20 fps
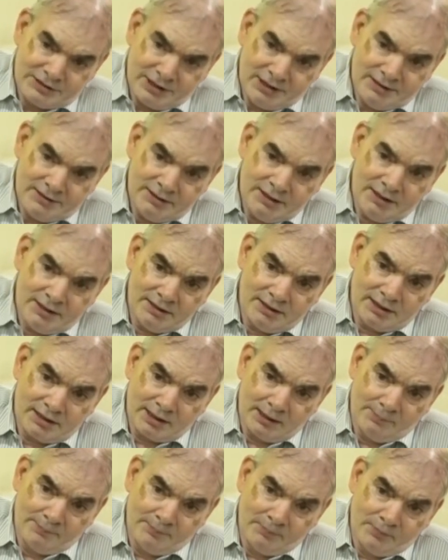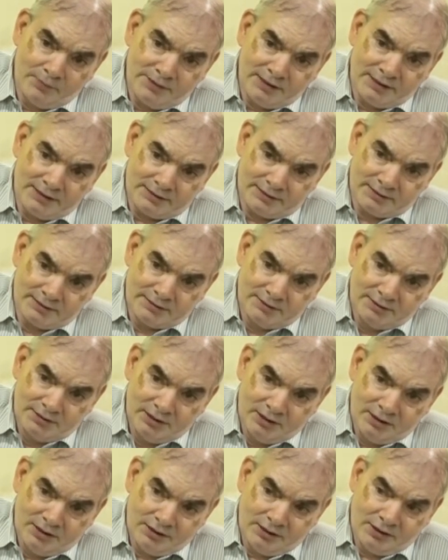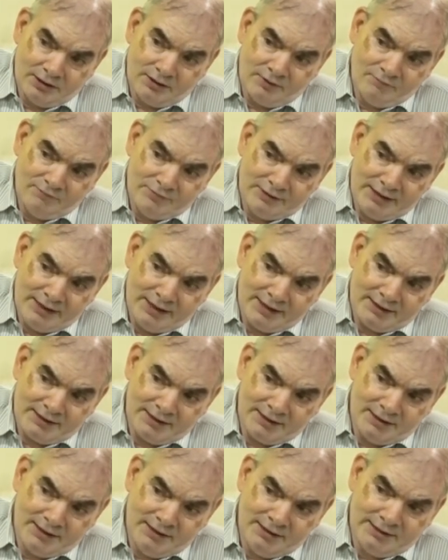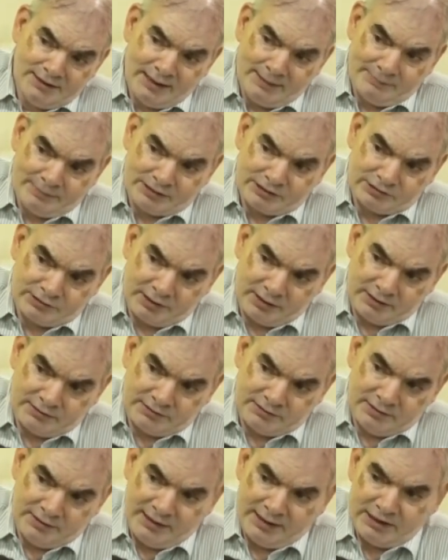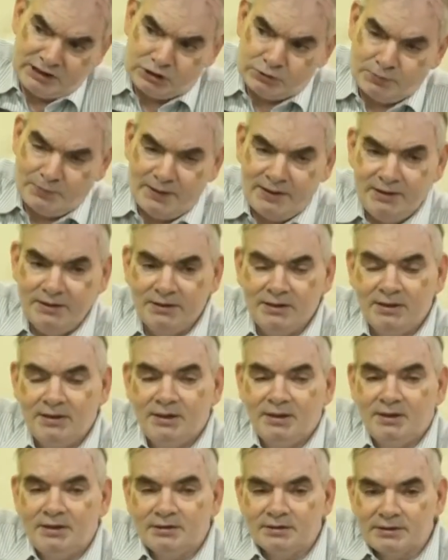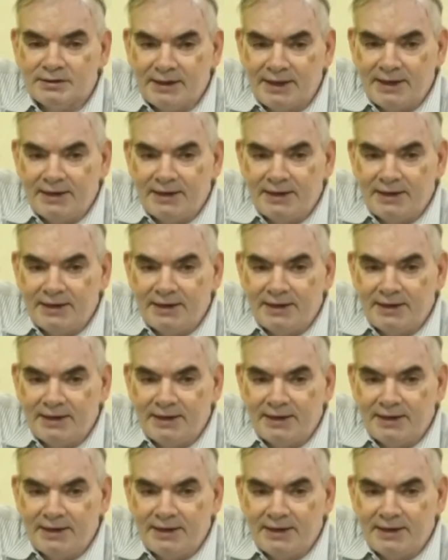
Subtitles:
by changing the component of debt in capital structure as per